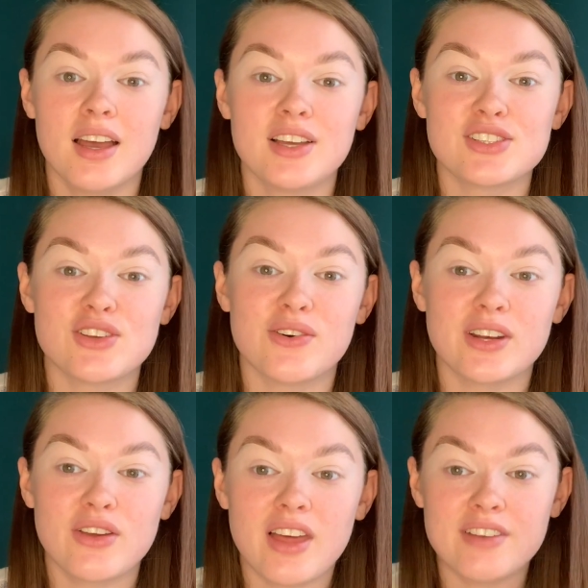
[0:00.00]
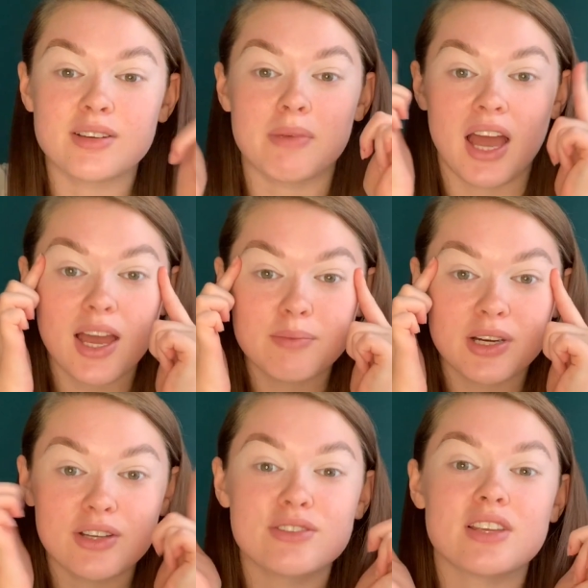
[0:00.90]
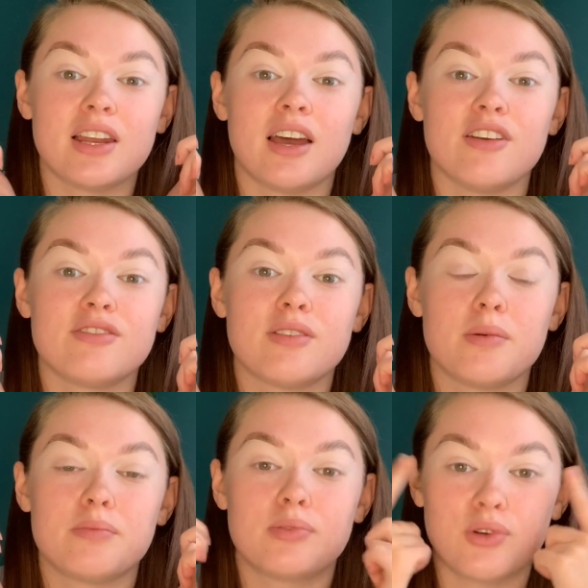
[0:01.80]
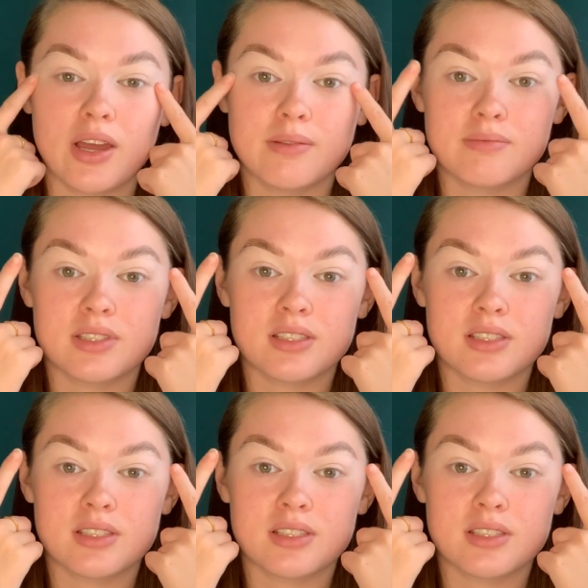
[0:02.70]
So now that I've done my eyebrows and I've primed,